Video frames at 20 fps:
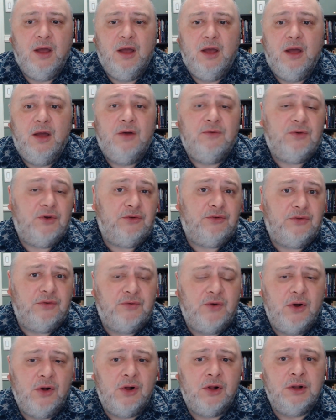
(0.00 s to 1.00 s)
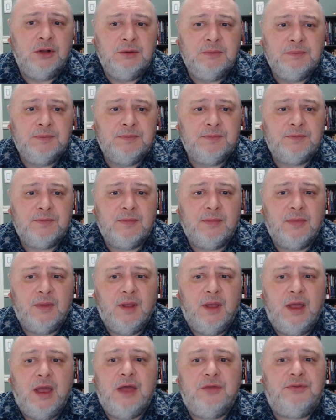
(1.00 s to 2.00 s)
First of all,
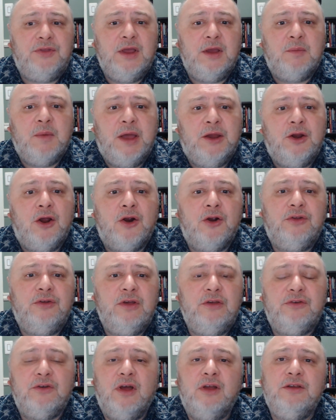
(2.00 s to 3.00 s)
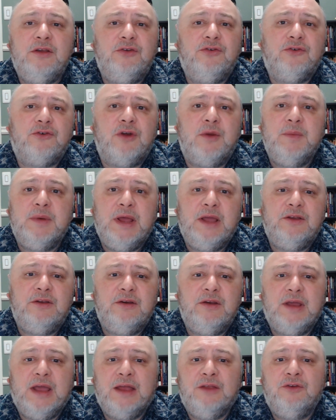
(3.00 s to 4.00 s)
ethnic minorities are discriminated
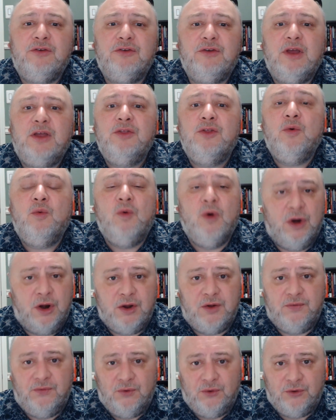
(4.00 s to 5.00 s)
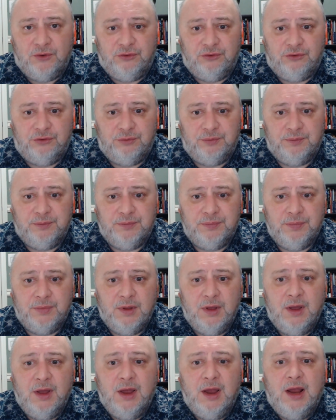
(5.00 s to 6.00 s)
against in the workforce.
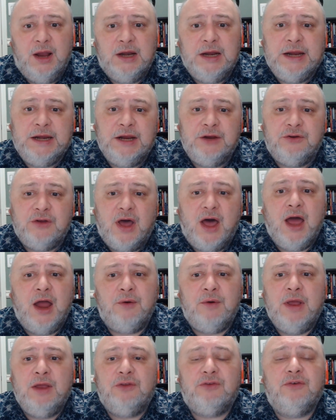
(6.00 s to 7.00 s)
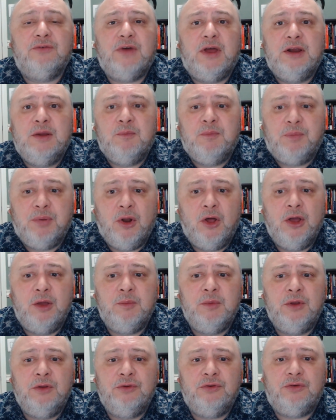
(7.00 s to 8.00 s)
leading to high rates of
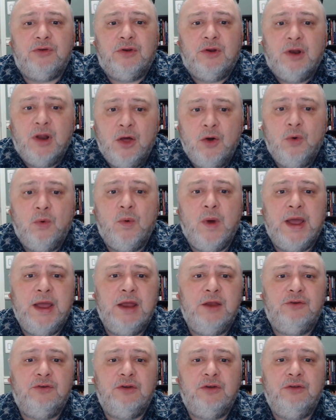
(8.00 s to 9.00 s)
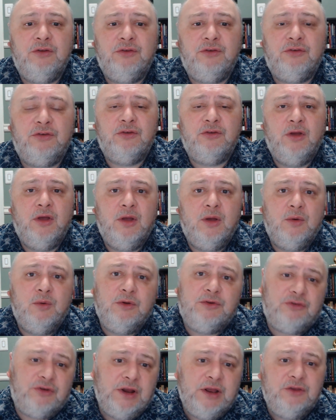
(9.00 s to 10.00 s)
unemployment and low wages,
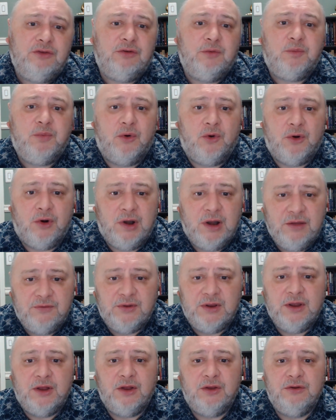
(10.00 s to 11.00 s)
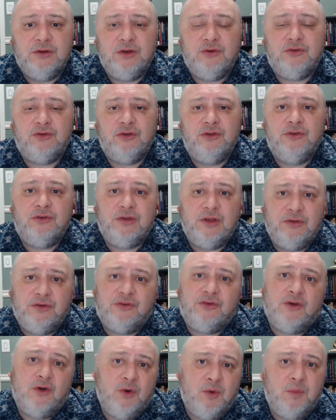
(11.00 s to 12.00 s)
which lead to poor living conditions and
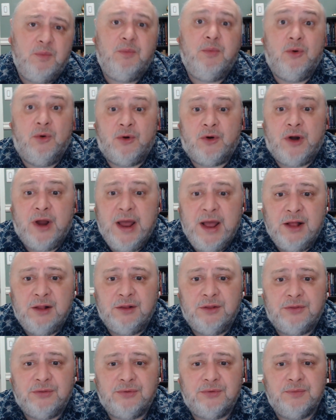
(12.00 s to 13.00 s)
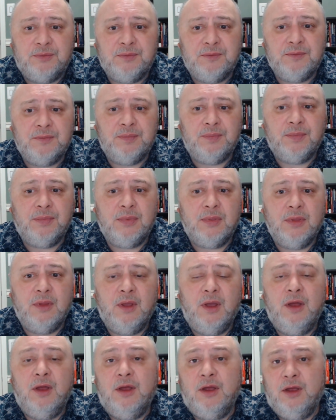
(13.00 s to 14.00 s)
so poor health.
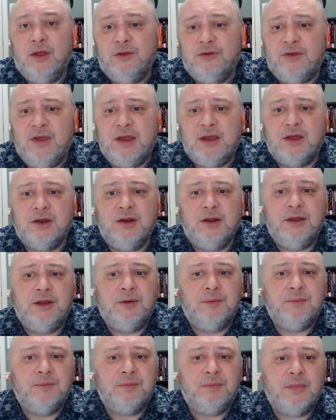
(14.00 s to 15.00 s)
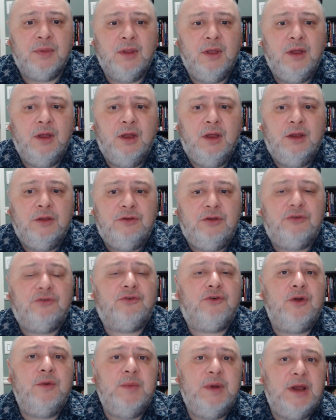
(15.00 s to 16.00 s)
Secondly,
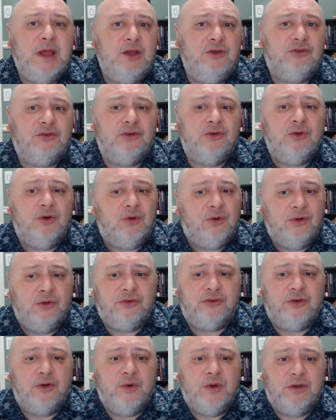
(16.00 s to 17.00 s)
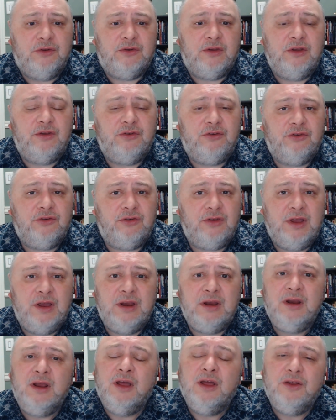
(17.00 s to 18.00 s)
discrimination also exists
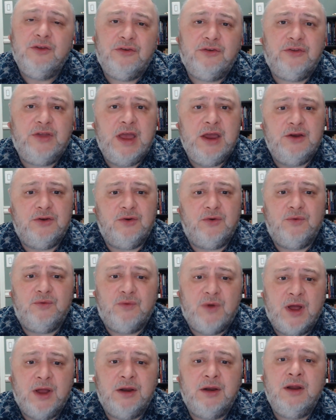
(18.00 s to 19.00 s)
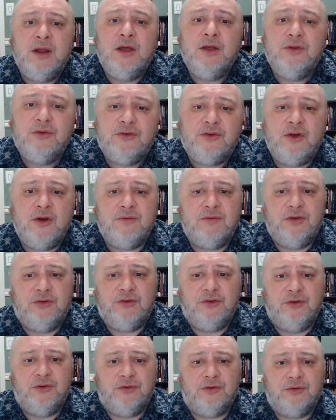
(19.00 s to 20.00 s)
in state-run
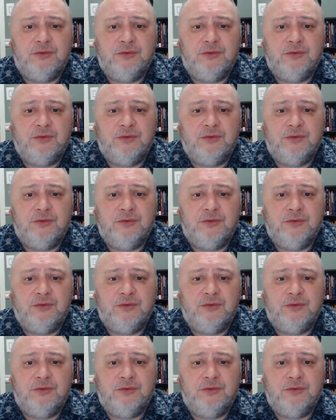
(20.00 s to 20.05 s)
services.